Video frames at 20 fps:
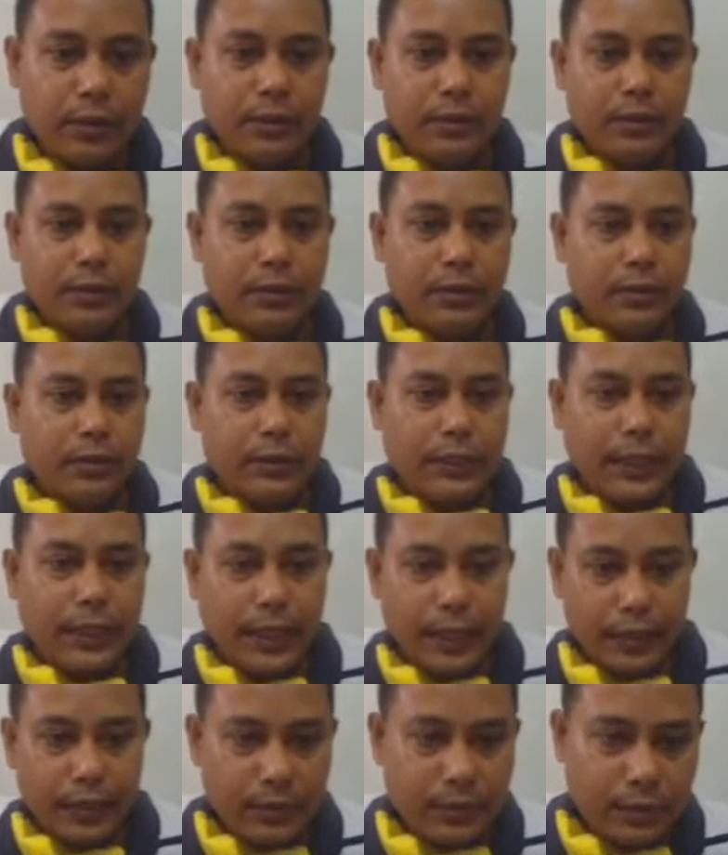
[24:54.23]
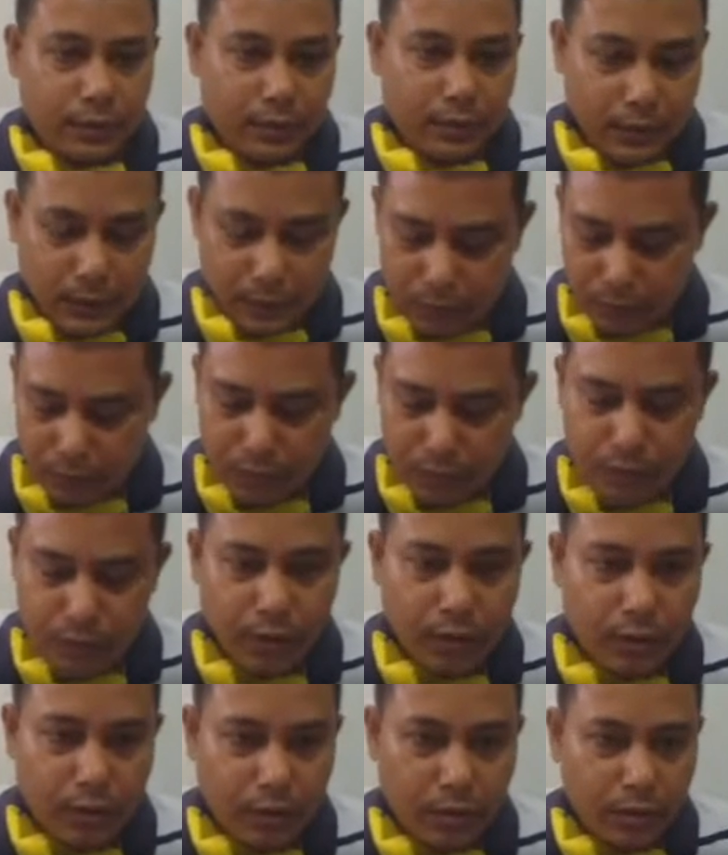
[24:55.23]
Then,
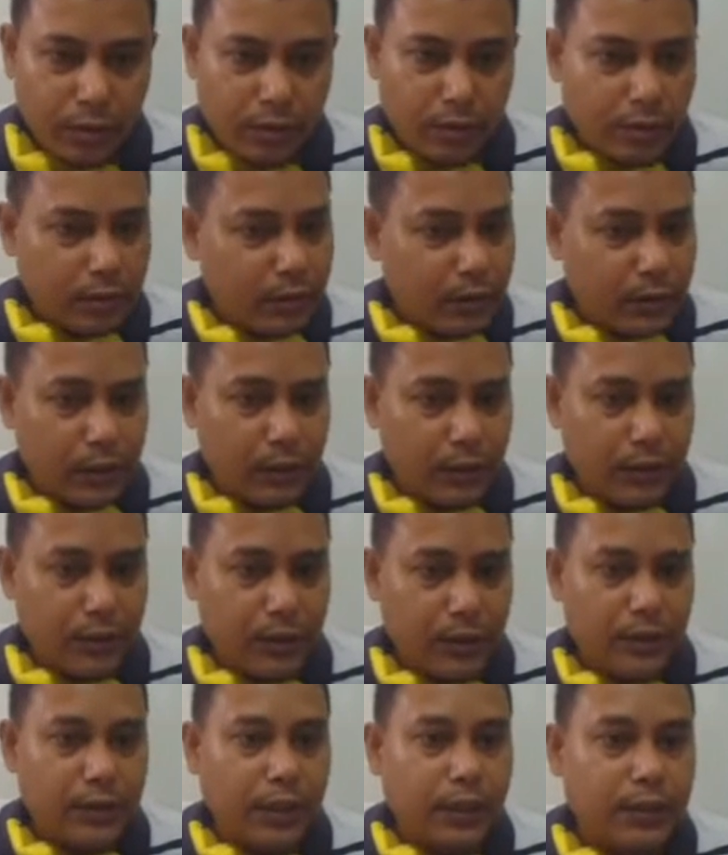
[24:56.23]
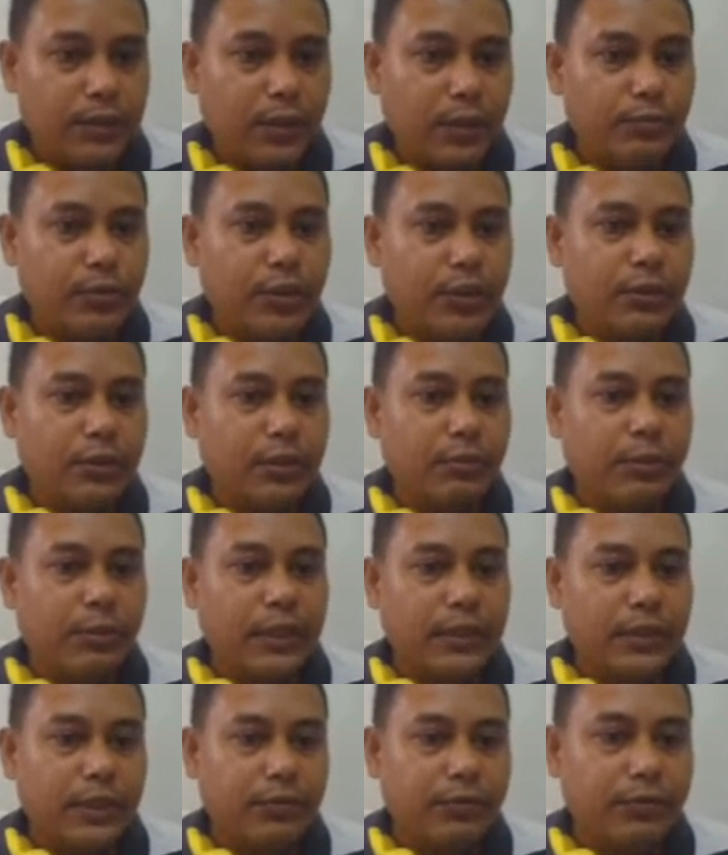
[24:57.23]
so these are some
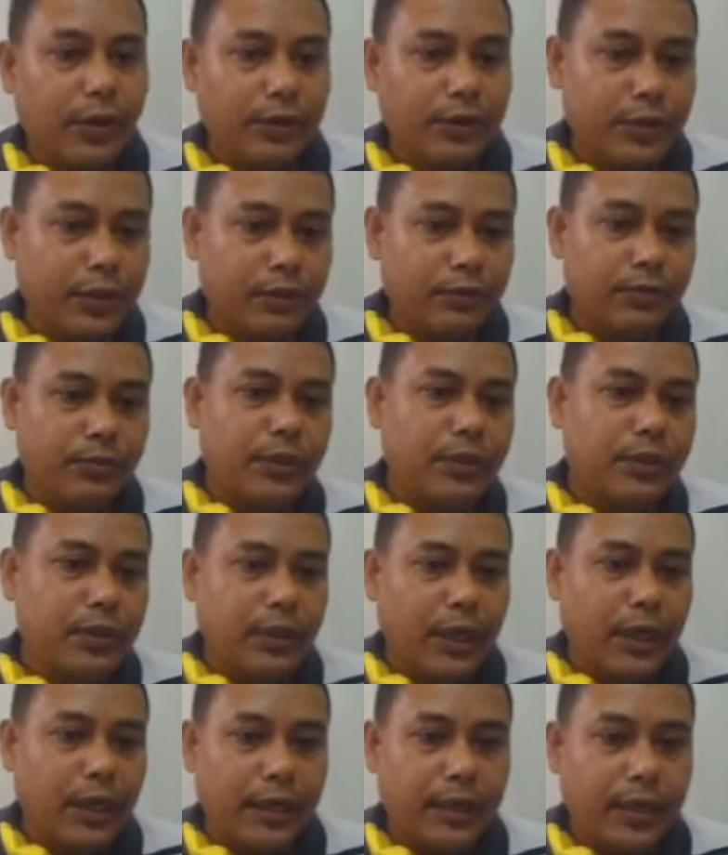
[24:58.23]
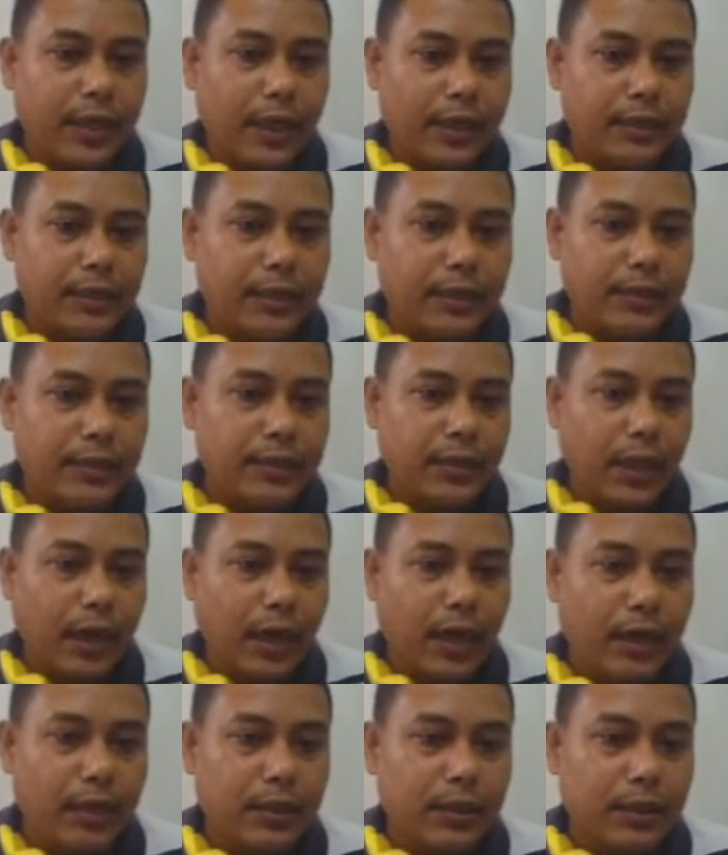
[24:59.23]
trigonometric function. We write like this:
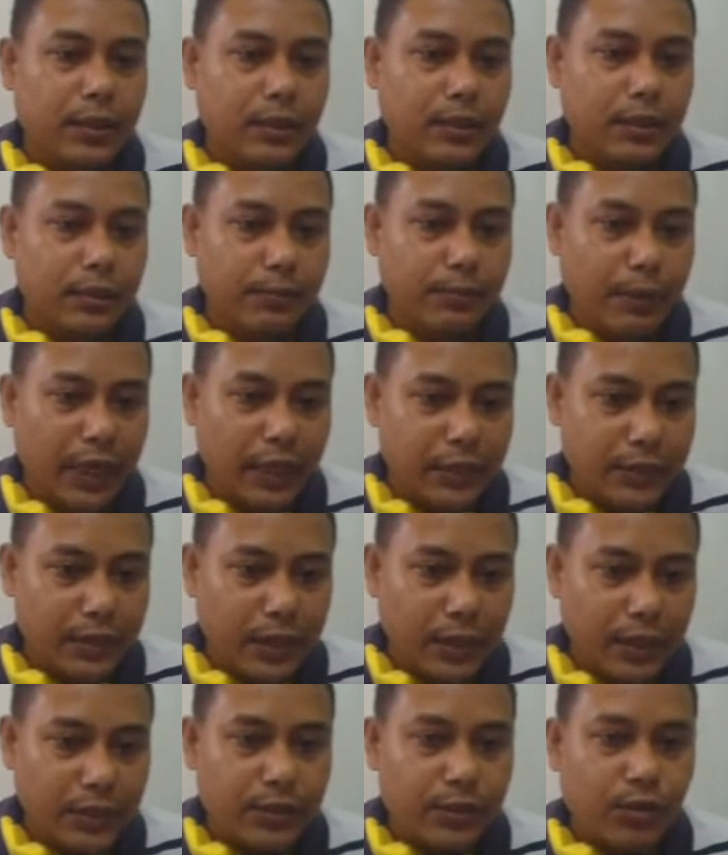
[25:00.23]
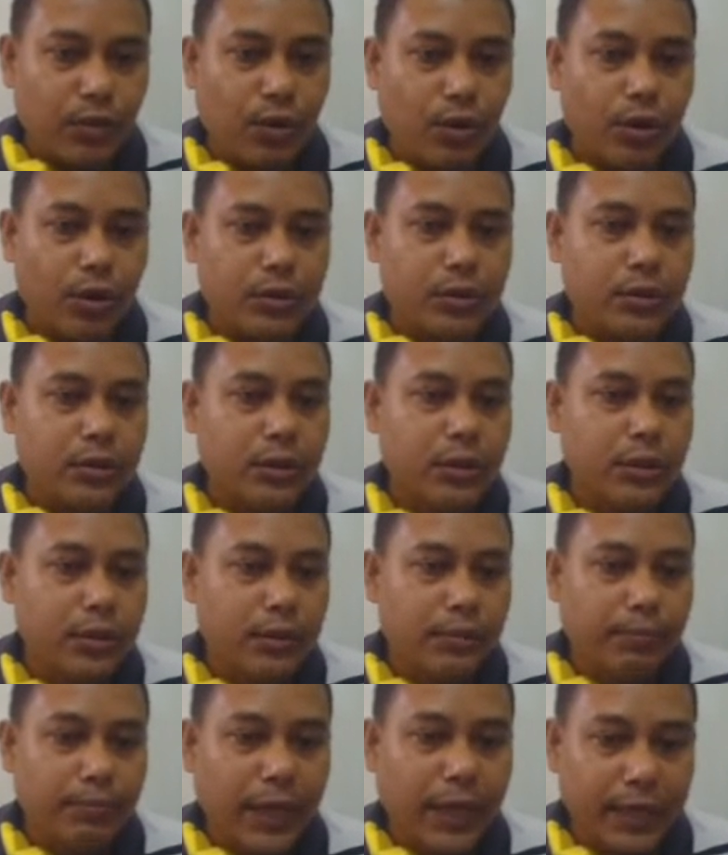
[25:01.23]
arc / cos
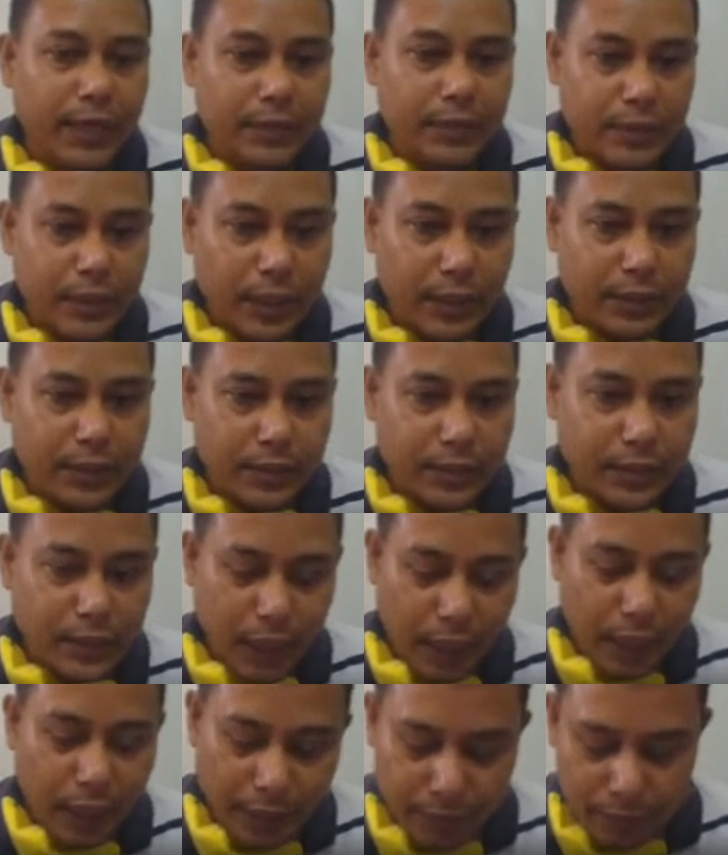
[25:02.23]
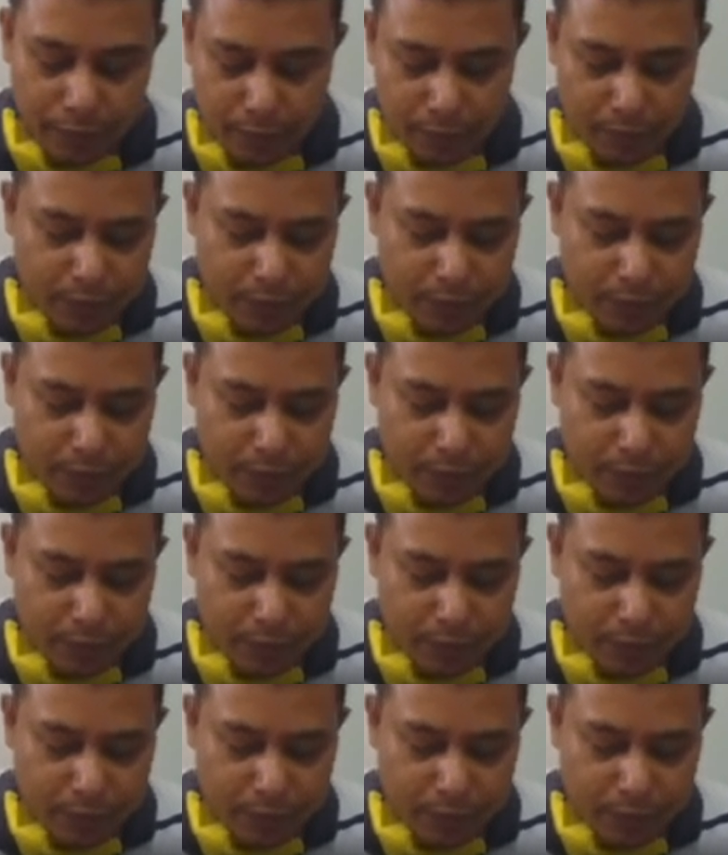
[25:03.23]
/ sine.